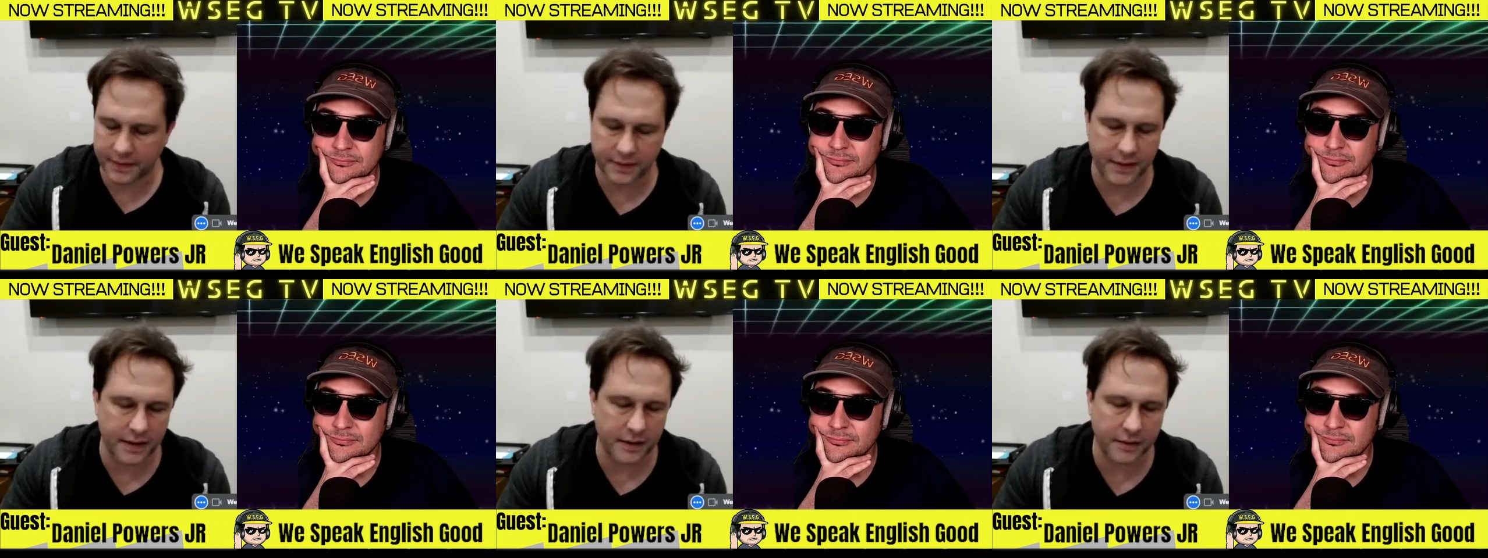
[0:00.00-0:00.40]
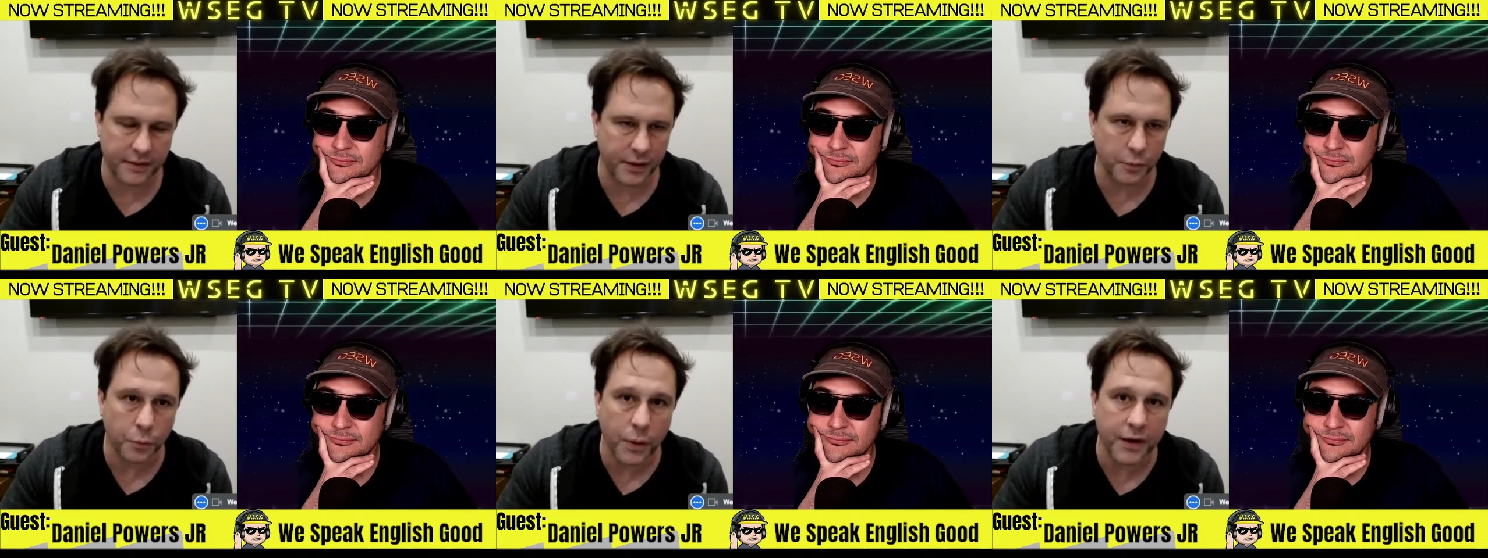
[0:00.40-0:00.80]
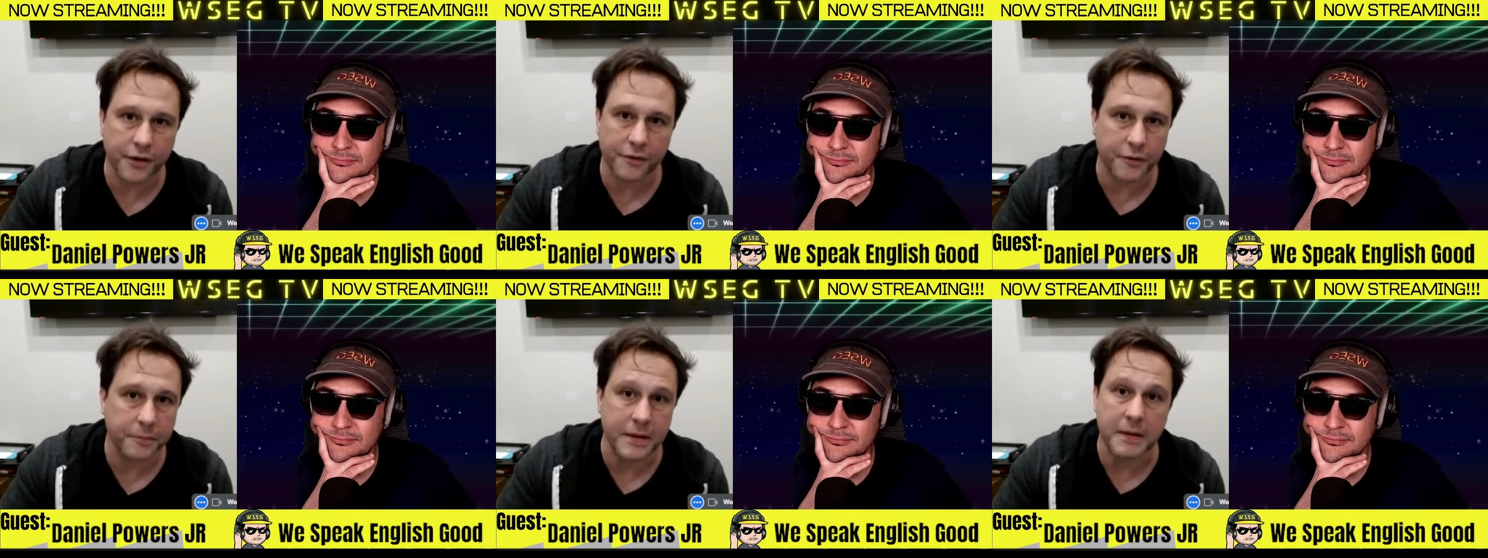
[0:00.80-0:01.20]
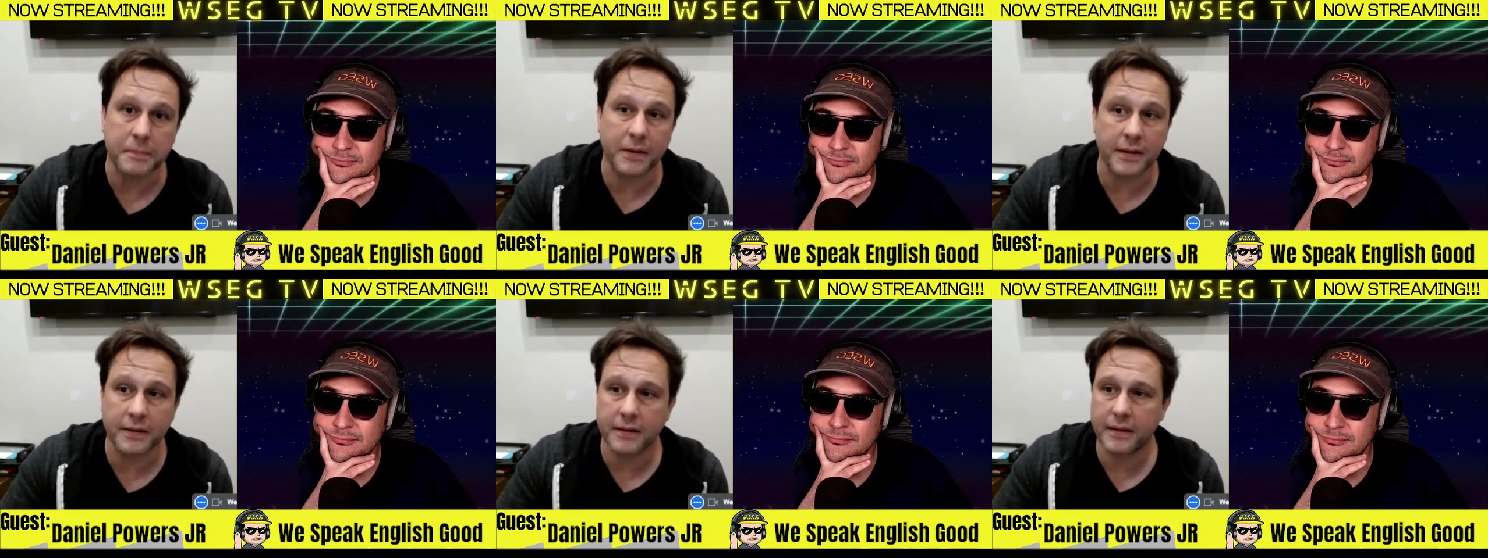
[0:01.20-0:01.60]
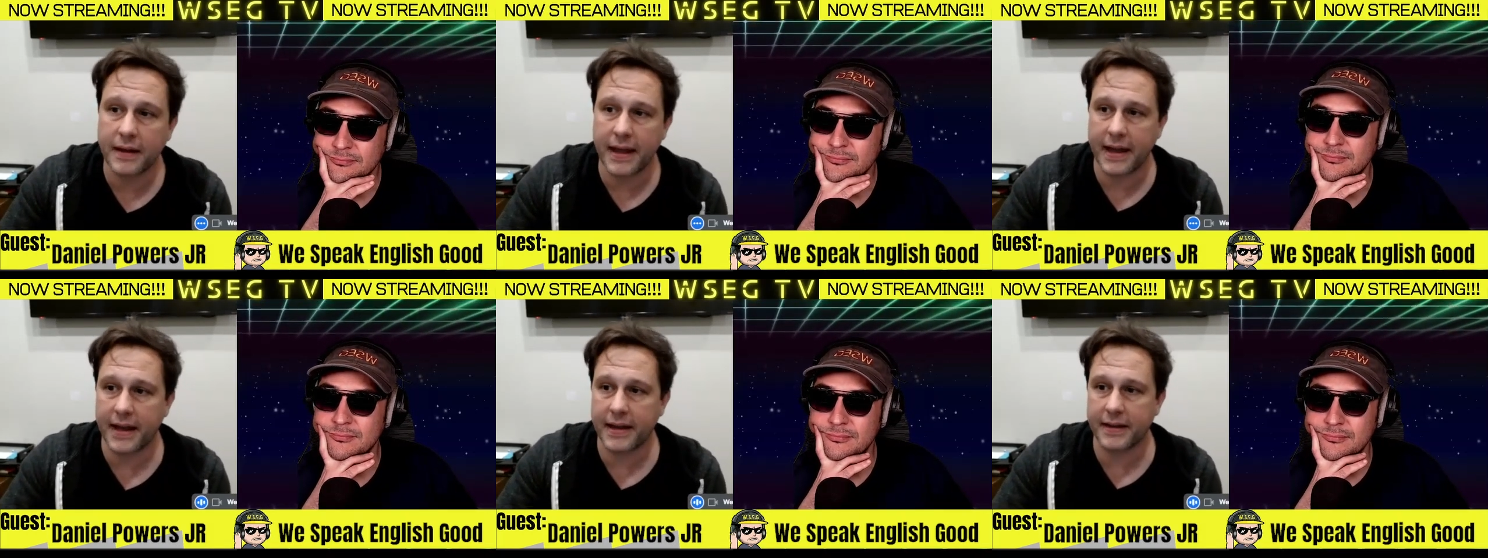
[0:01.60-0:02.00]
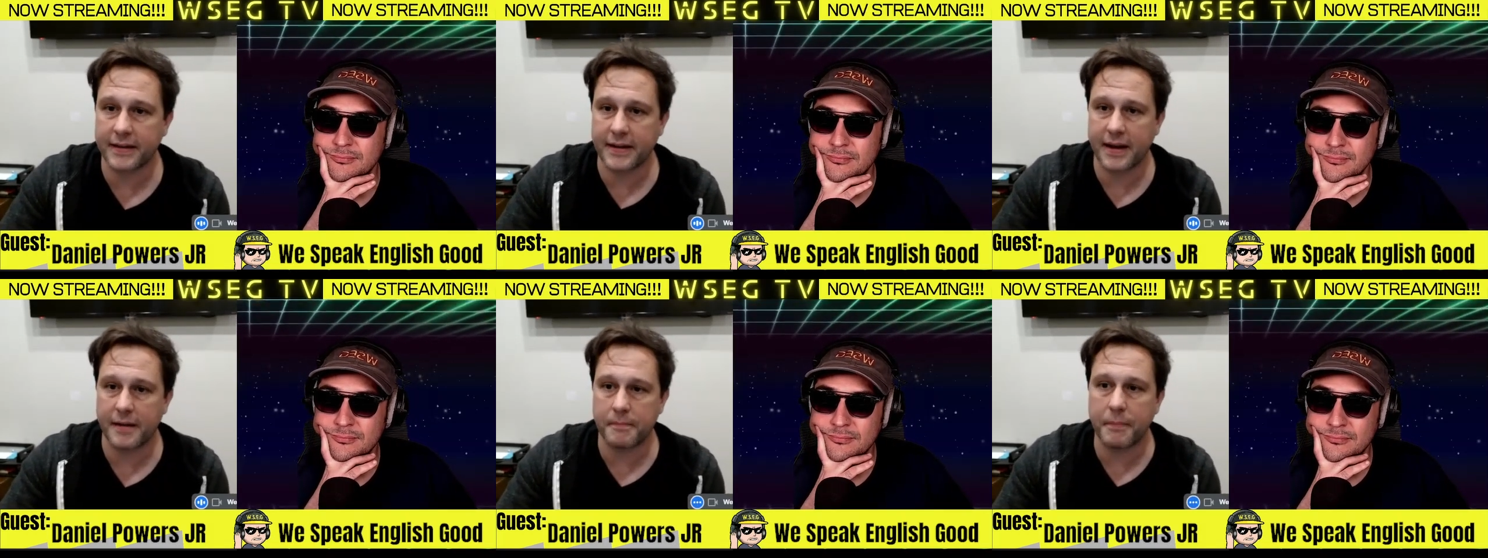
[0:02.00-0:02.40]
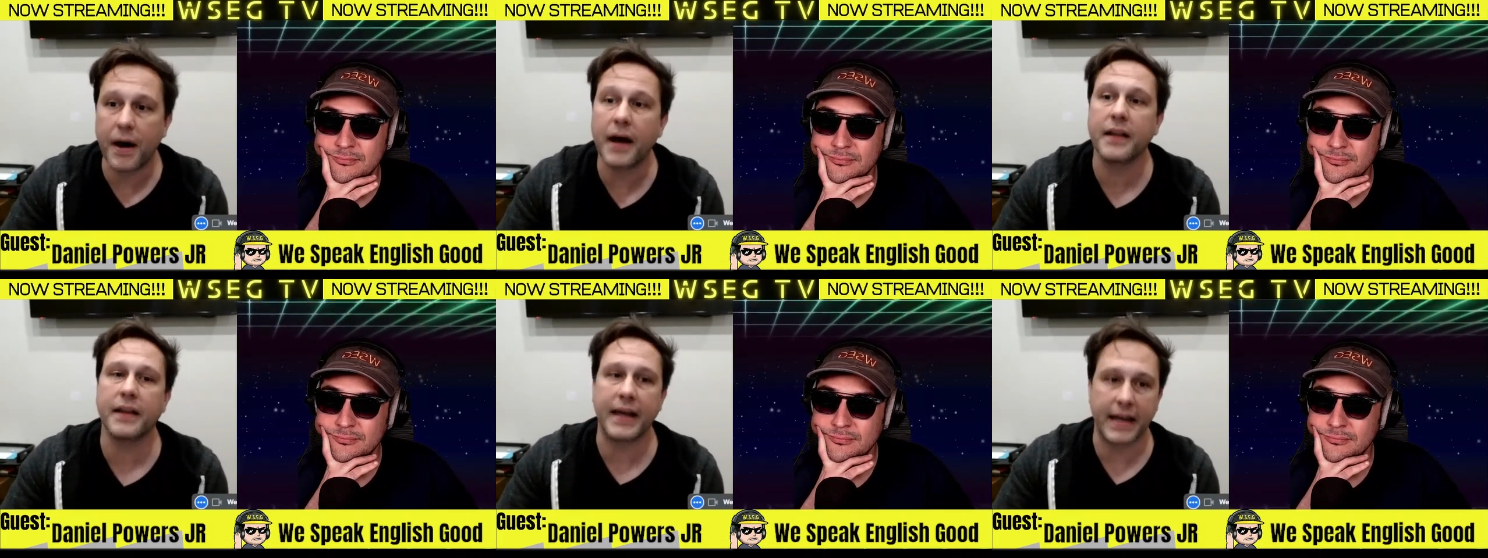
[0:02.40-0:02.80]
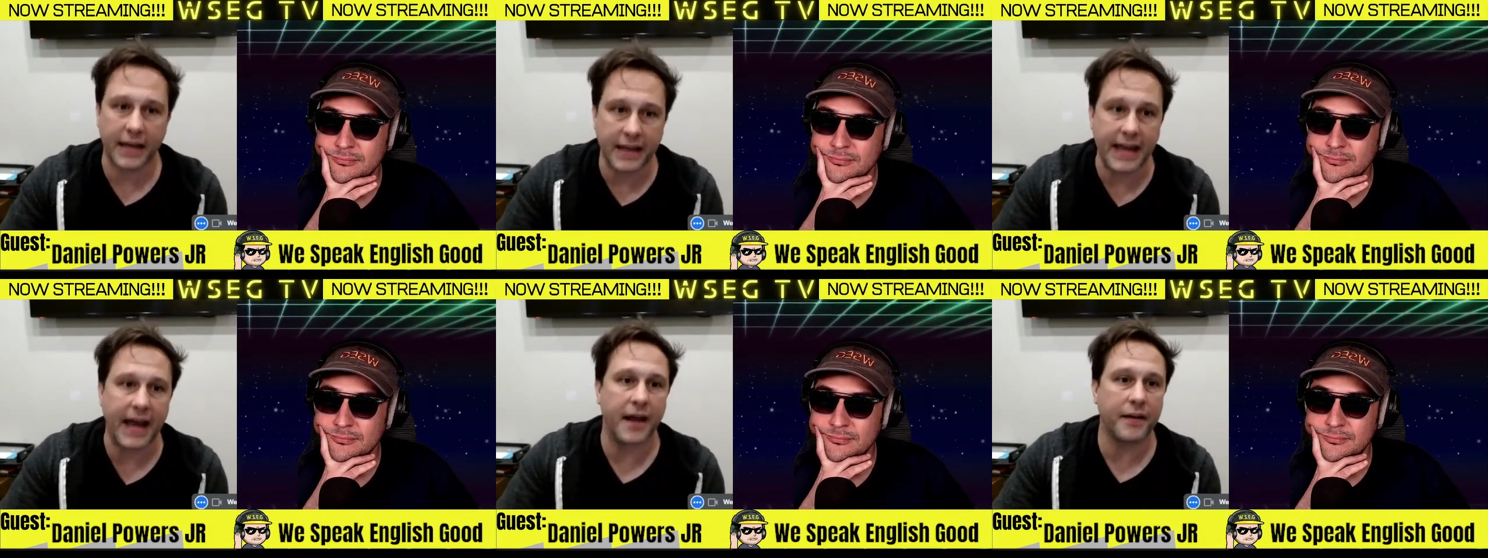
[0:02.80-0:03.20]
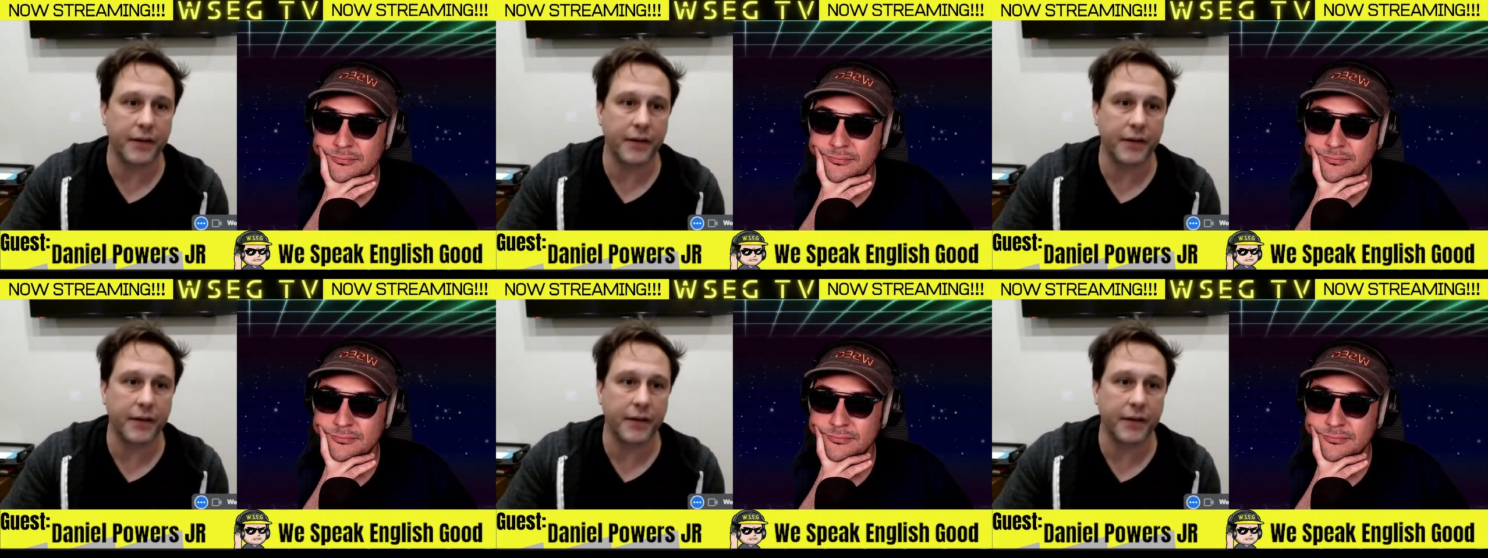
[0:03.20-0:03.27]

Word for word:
Speaker 1: they're they're wonderful people, mm-hmm. and um, but like yeah,